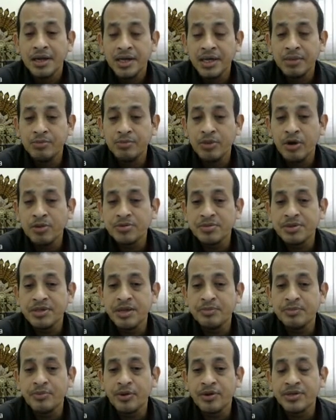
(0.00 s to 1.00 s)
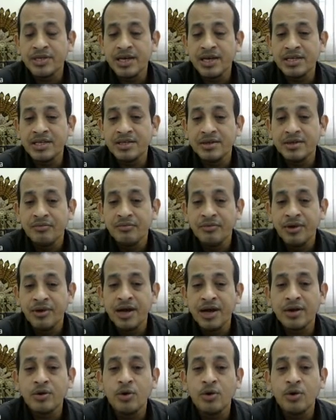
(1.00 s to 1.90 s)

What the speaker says: involves the process where